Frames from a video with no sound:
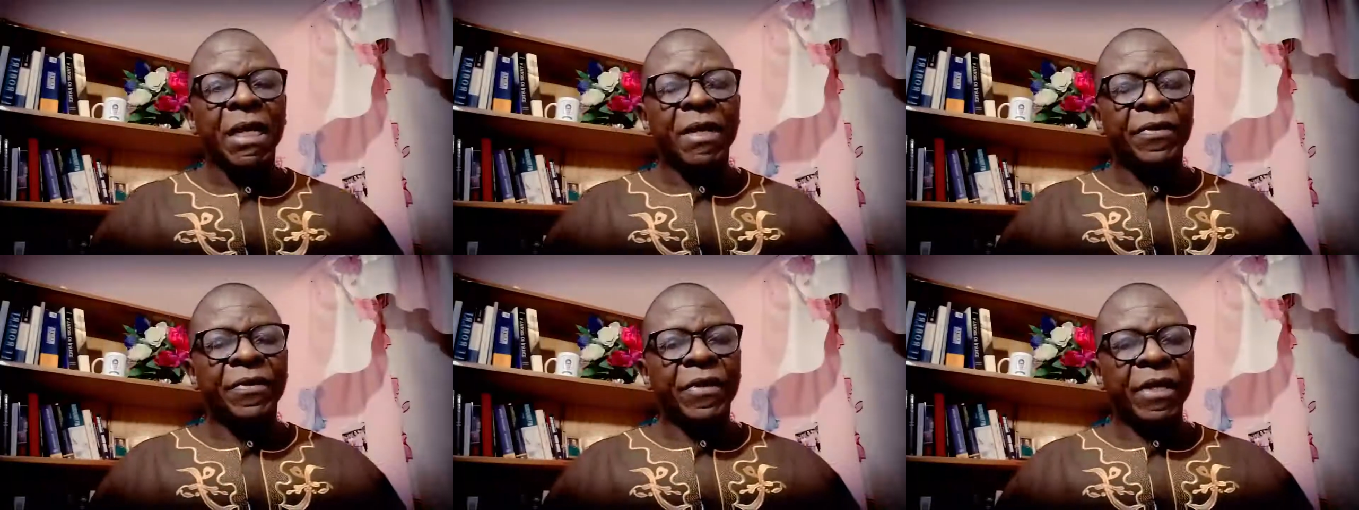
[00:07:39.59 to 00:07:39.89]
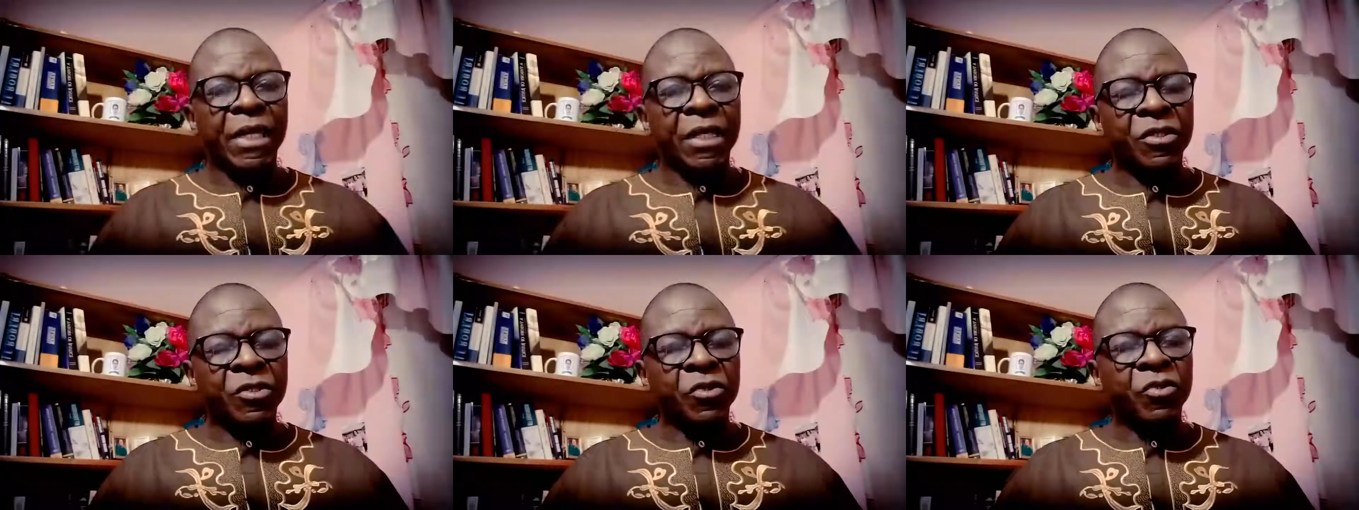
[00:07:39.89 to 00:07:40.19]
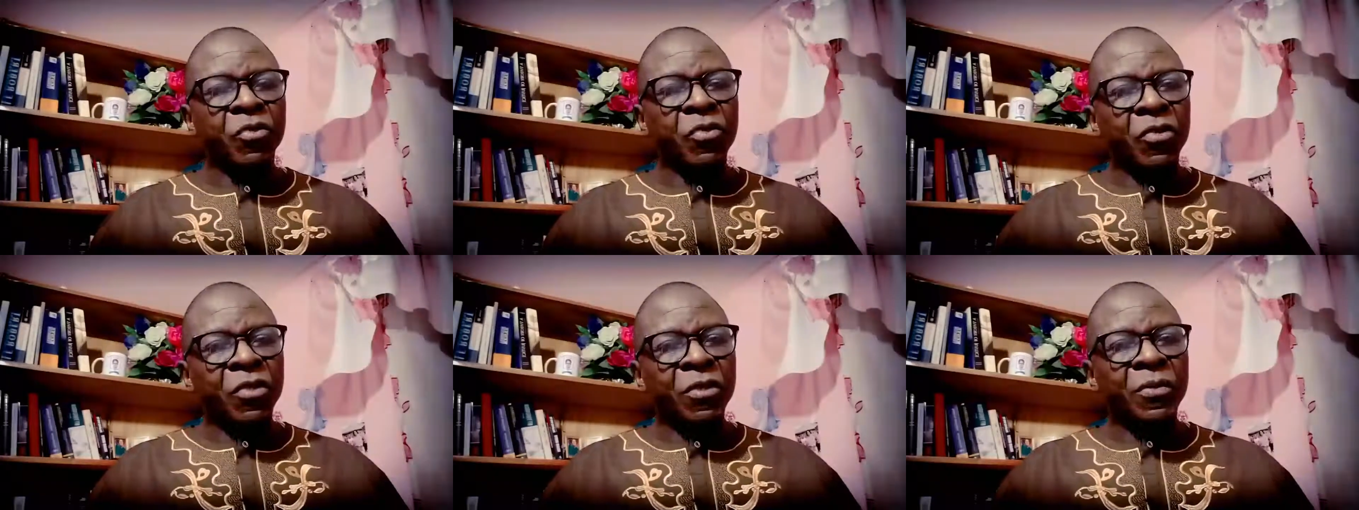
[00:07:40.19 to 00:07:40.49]
This
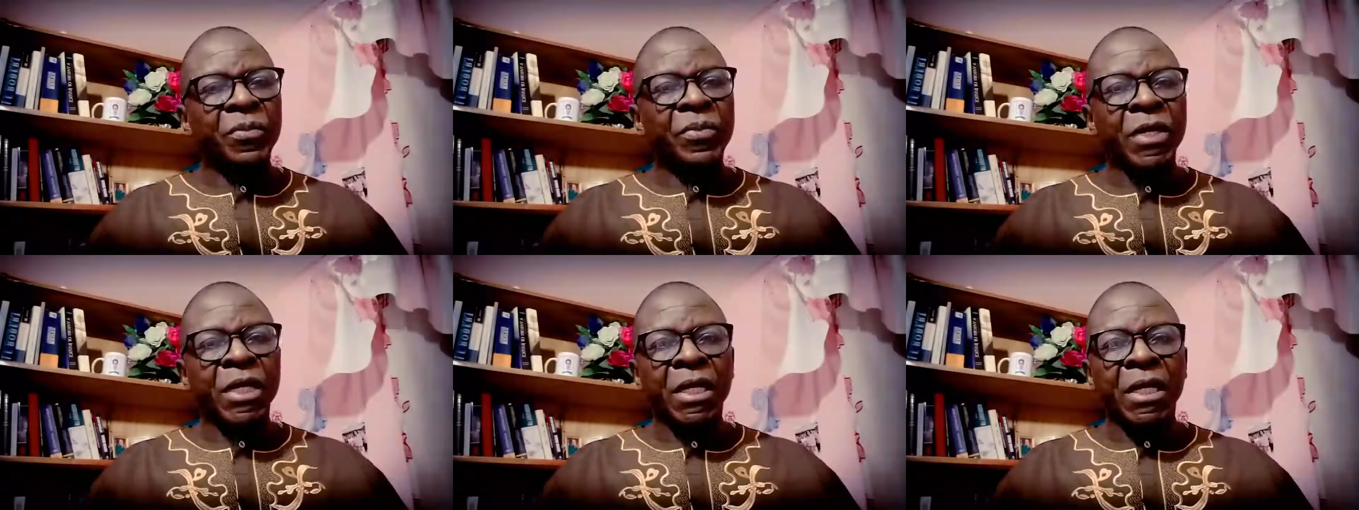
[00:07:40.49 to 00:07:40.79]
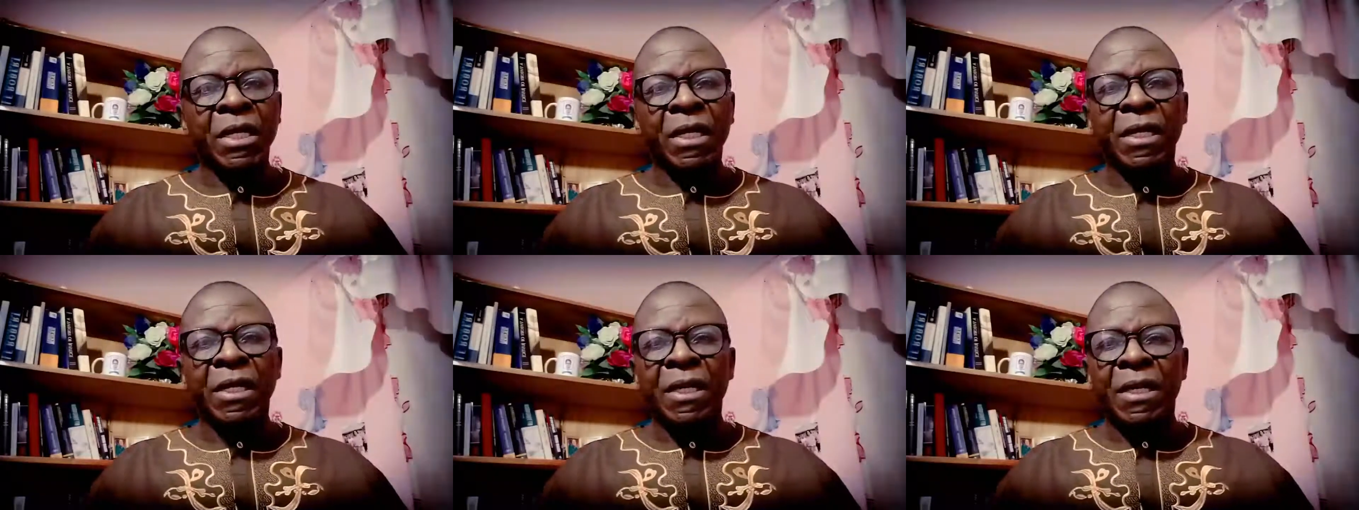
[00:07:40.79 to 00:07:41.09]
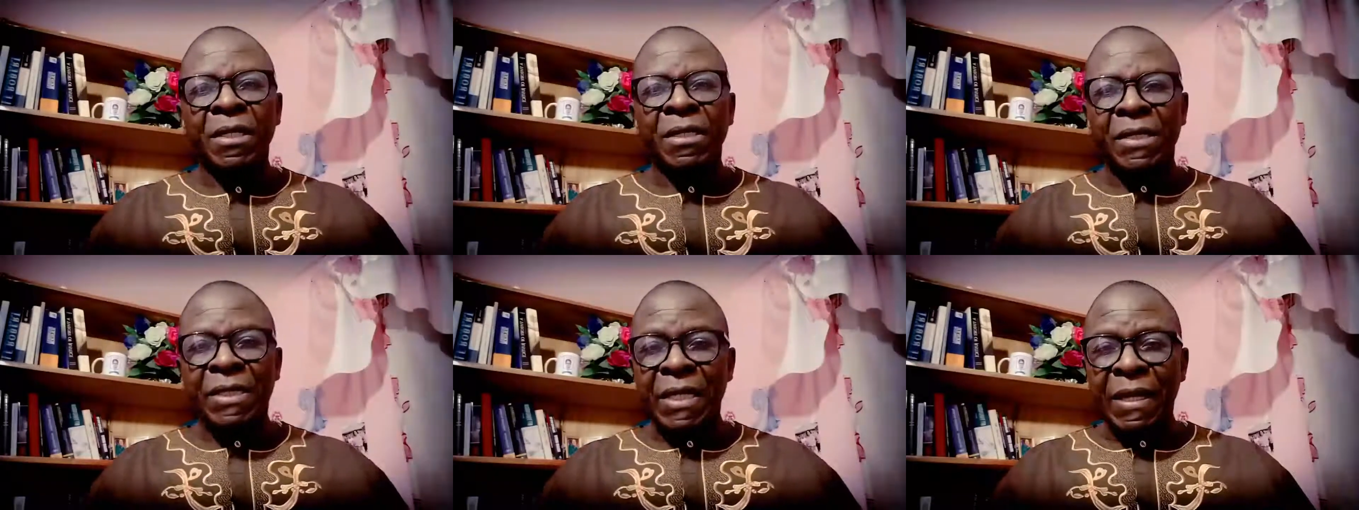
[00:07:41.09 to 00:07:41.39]
would be
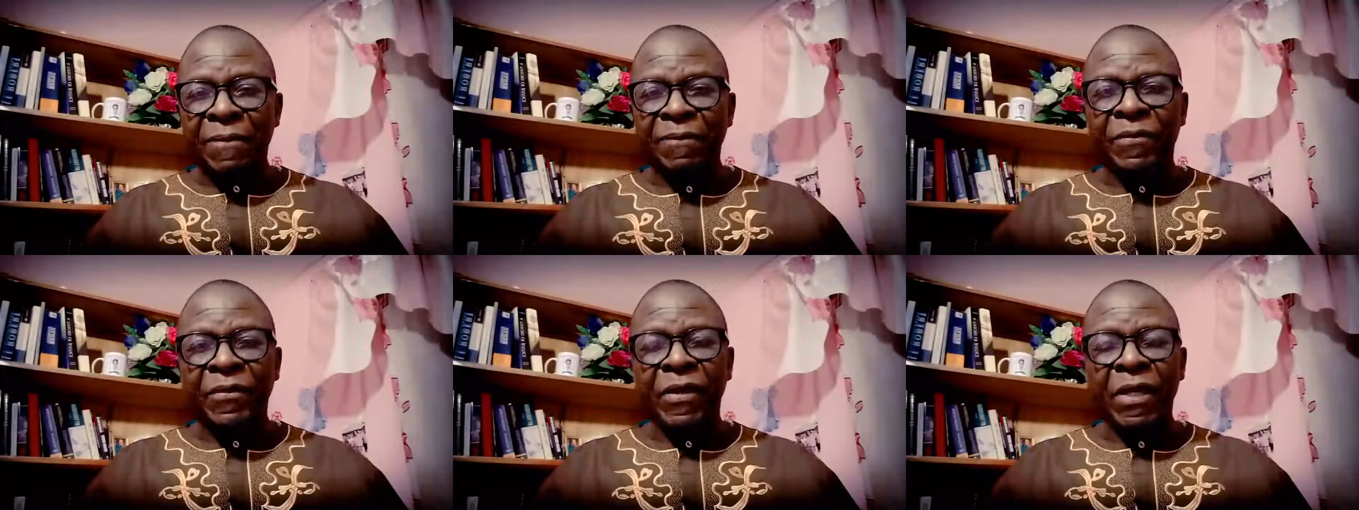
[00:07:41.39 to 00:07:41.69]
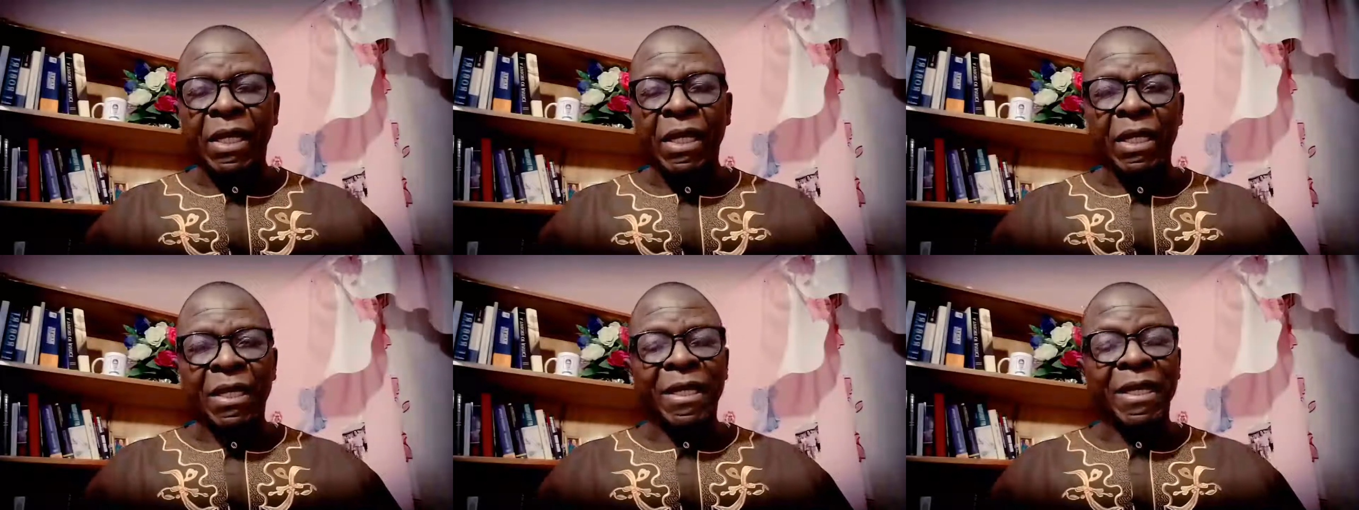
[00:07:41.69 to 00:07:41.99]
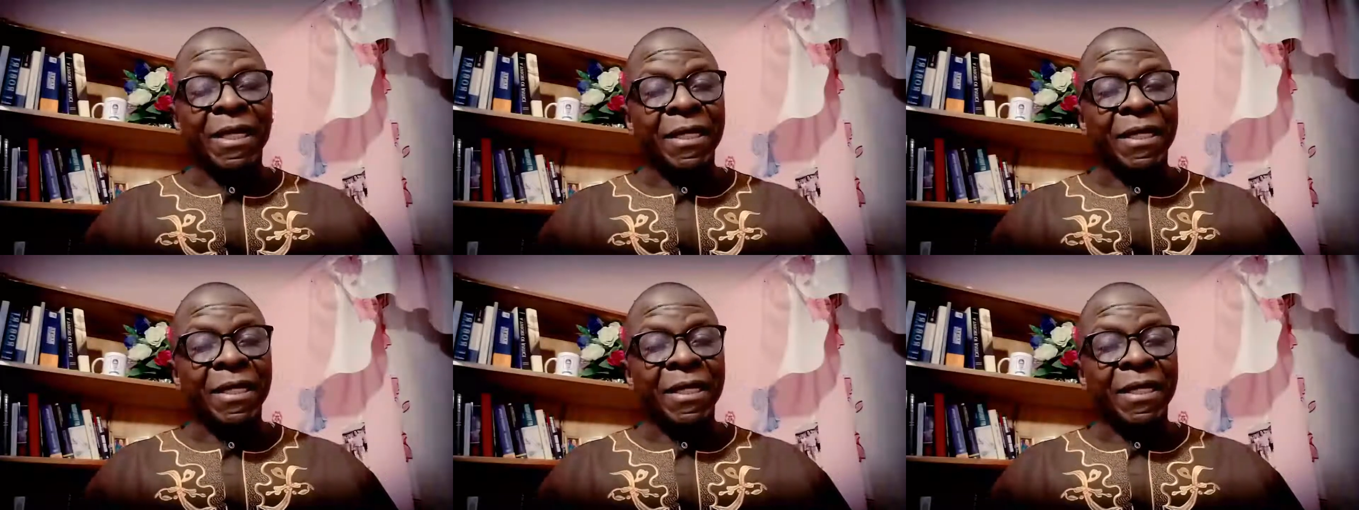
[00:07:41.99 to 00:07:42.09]
something